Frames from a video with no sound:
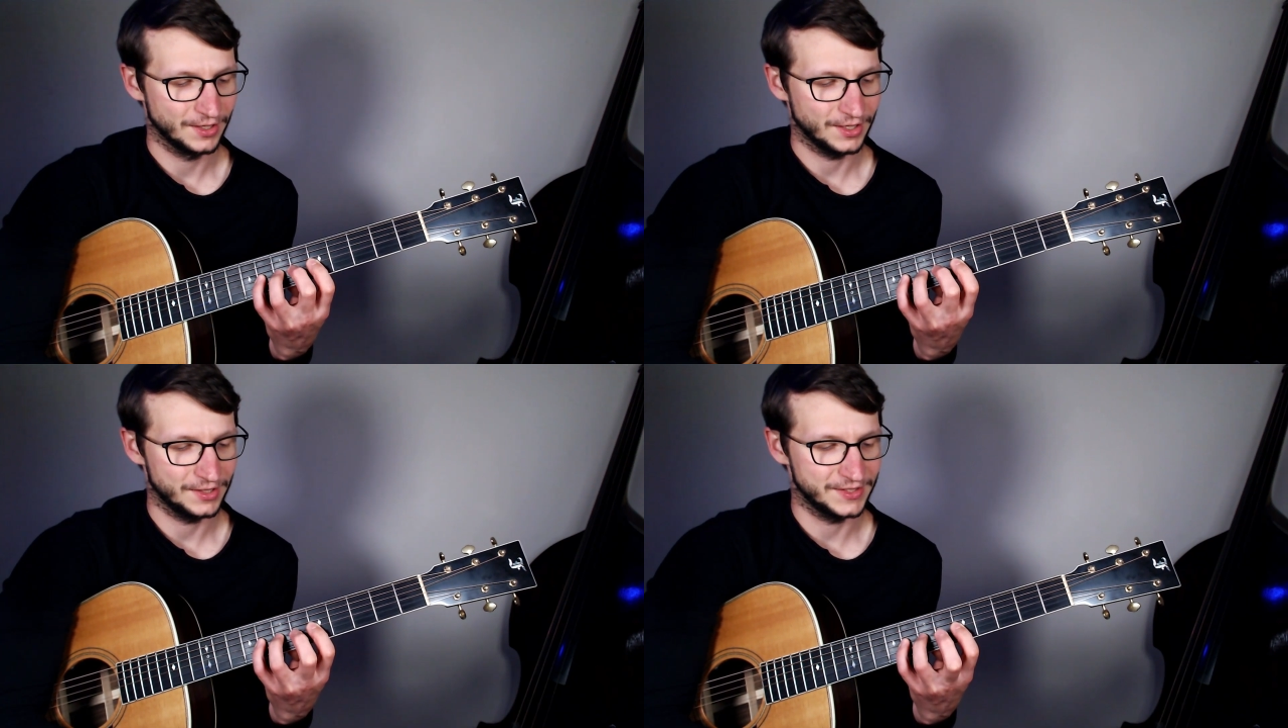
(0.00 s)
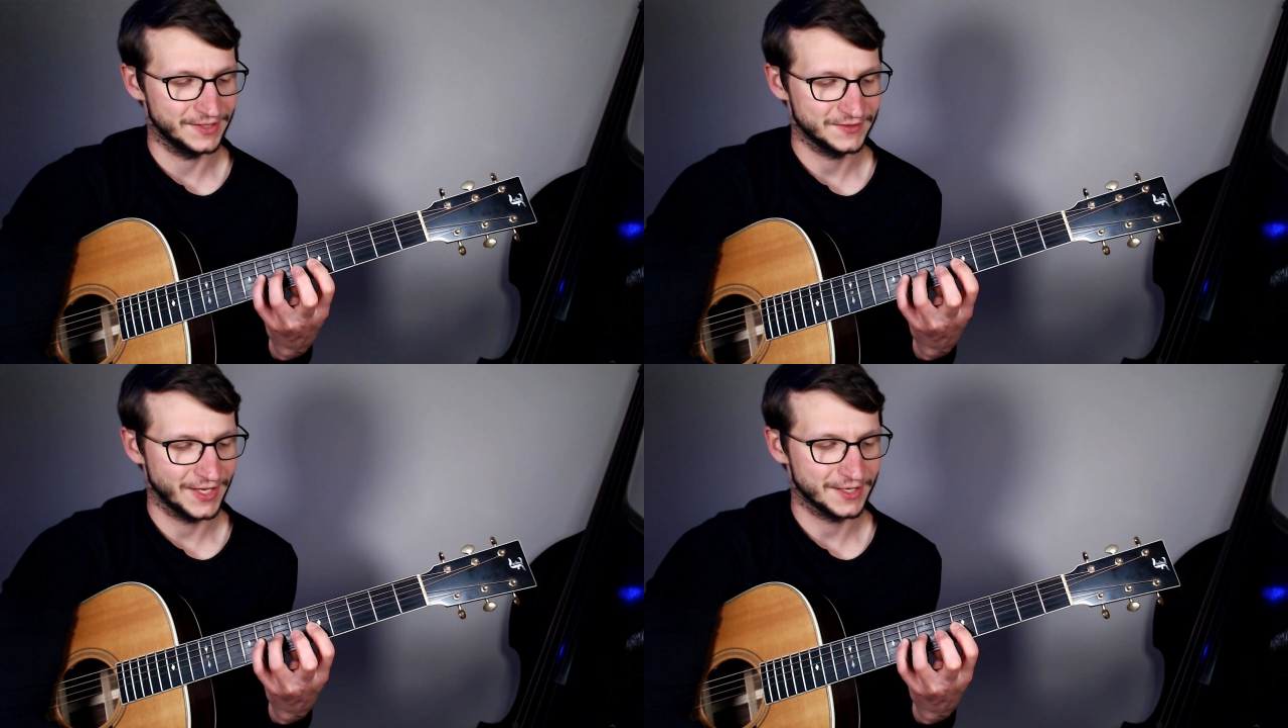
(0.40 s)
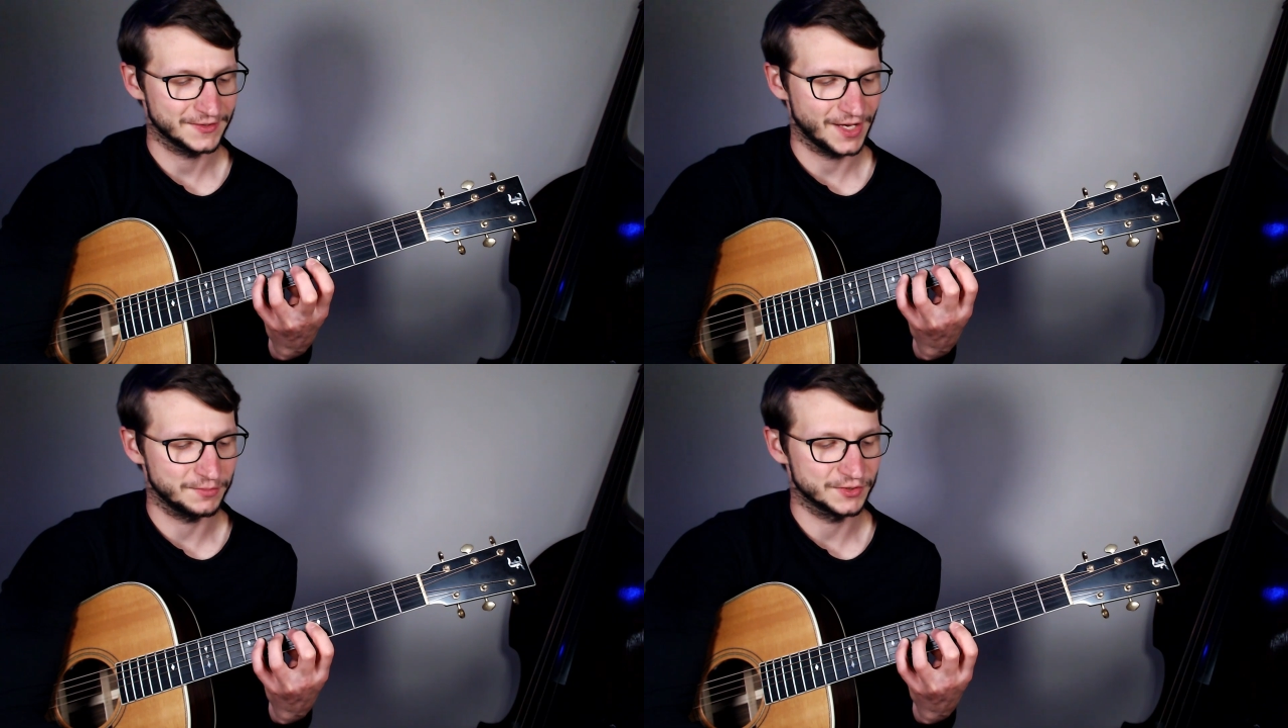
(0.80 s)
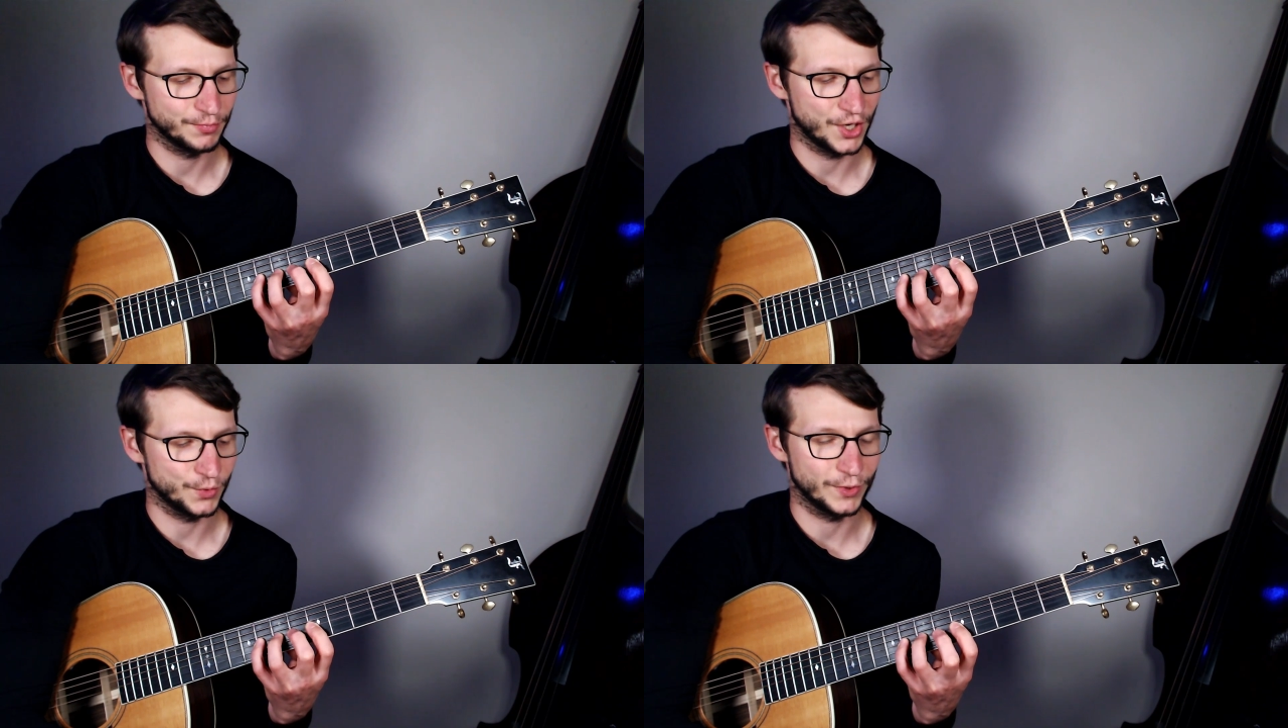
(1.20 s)
on the exact same
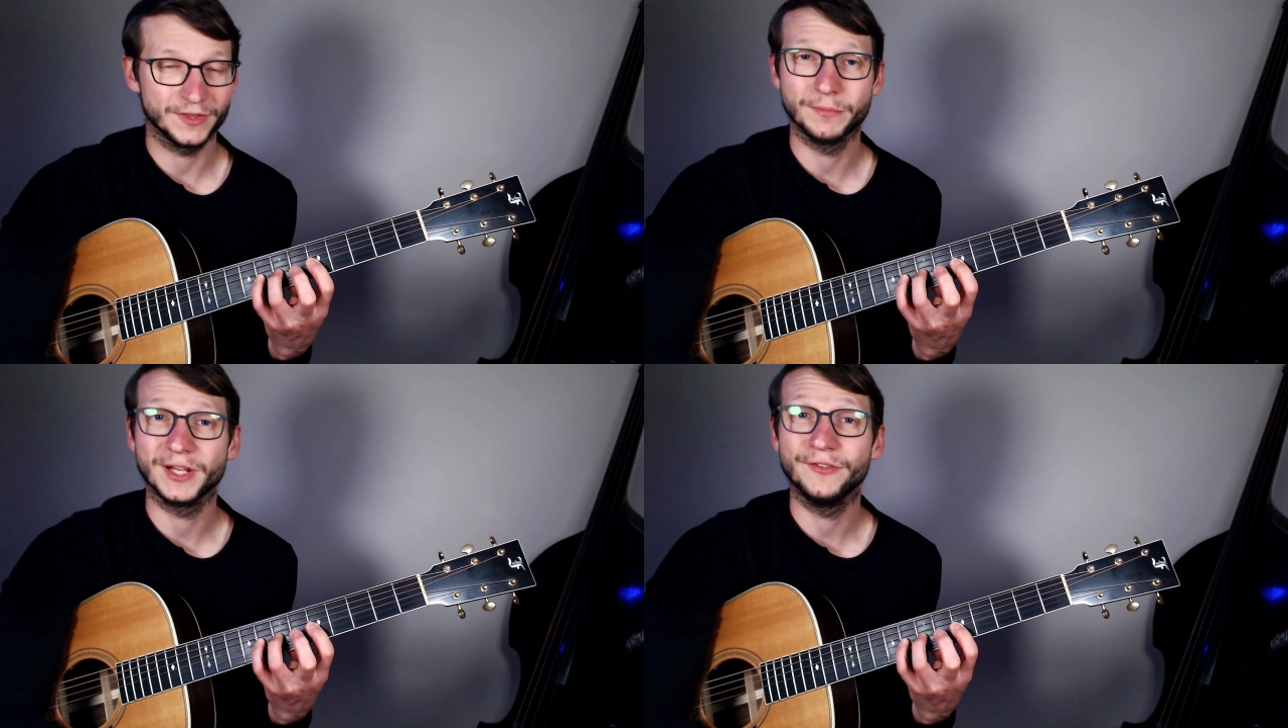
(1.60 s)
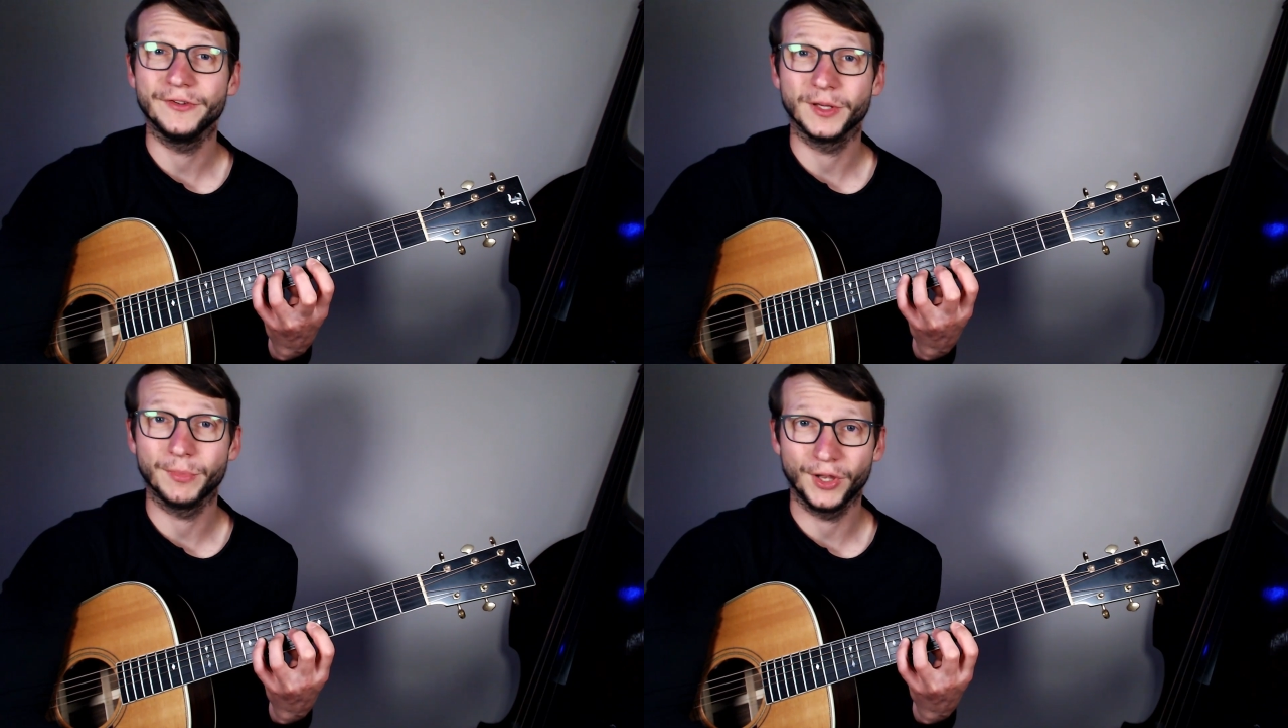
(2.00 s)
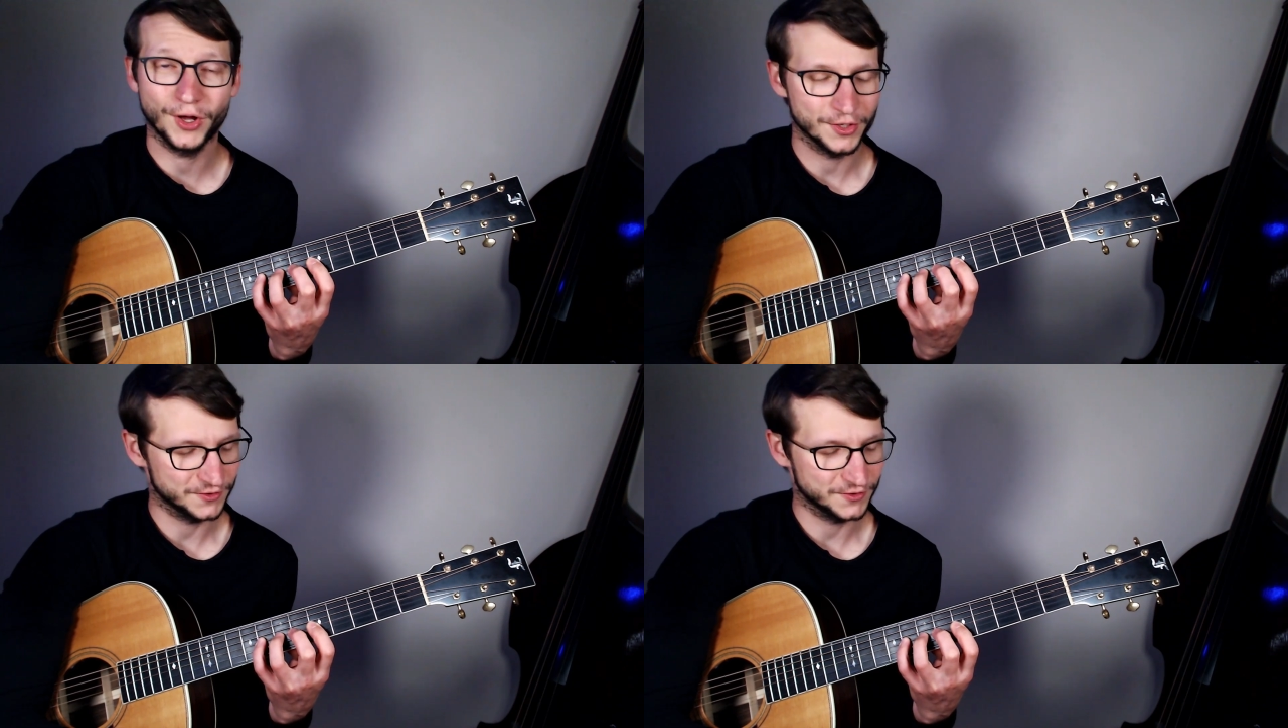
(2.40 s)
spot where the middle finger belongs.